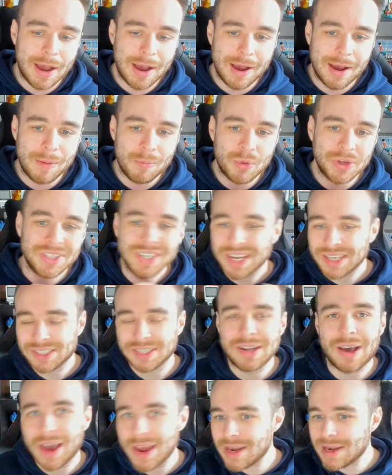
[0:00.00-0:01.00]
which
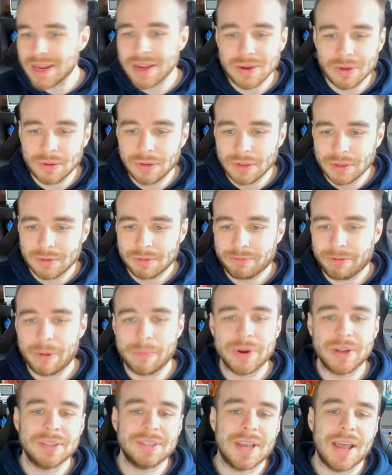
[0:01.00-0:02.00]
isn't ideal from
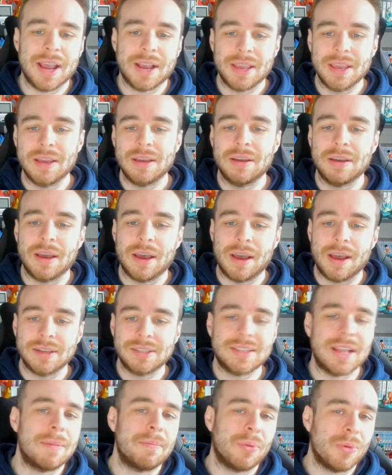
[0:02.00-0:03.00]
an attacking
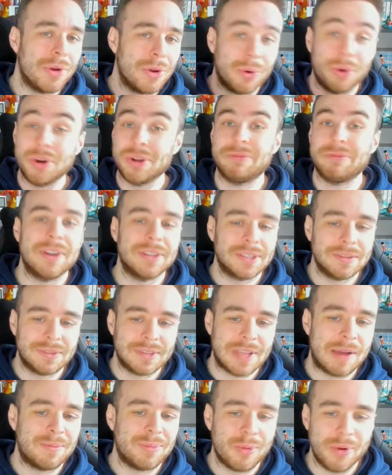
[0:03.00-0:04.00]
standpoint or a defensive
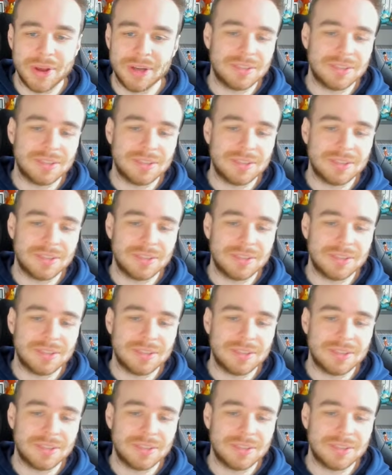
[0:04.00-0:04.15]
standpoint,